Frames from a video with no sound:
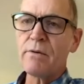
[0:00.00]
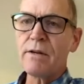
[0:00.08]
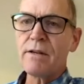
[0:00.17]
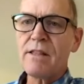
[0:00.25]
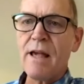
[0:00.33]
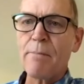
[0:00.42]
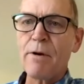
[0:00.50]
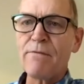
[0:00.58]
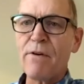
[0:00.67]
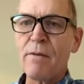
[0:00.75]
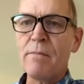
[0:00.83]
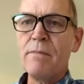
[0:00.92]
separate
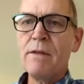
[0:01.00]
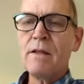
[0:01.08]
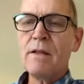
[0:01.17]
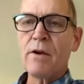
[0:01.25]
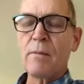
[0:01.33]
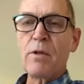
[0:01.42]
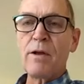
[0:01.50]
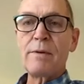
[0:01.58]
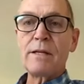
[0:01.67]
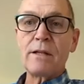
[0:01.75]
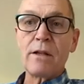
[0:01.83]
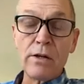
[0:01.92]
from their
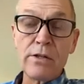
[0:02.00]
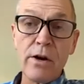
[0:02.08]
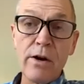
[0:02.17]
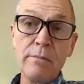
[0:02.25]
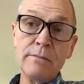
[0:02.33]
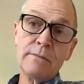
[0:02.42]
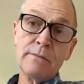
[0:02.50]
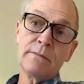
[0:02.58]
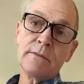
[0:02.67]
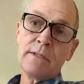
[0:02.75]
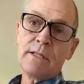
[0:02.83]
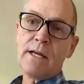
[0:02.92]
employment long term.
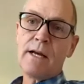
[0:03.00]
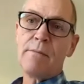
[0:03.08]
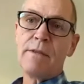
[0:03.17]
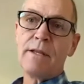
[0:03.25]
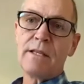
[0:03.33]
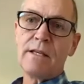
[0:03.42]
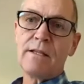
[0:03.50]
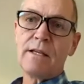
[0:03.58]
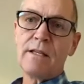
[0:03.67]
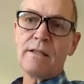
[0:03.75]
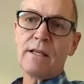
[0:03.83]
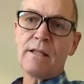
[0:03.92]

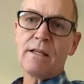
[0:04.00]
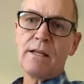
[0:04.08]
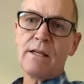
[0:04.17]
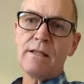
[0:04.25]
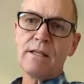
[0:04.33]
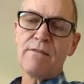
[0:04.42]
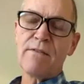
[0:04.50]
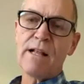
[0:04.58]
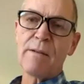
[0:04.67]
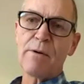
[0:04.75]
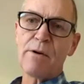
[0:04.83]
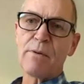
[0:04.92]
That the
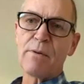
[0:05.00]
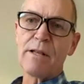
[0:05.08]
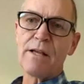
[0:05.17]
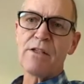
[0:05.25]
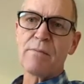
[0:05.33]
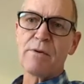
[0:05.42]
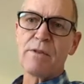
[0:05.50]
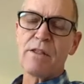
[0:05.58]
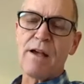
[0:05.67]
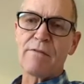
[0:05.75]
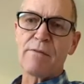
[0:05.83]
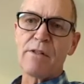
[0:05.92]
developer's relationship with the
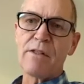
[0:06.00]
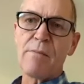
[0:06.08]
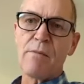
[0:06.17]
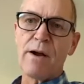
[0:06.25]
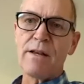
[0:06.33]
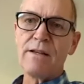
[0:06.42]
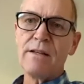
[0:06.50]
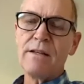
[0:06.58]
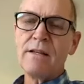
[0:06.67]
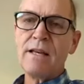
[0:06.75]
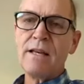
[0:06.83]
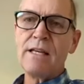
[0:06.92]
software is somewhat
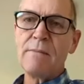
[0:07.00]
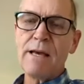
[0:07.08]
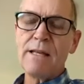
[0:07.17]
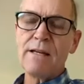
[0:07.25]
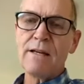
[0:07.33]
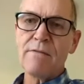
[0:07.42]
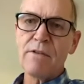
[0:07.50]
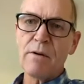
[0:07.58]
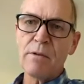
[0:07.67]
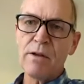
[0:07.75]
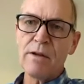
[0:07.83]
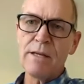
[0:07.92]
independent of their
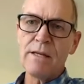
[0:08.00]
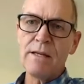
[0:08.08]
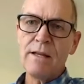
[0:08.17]
employment,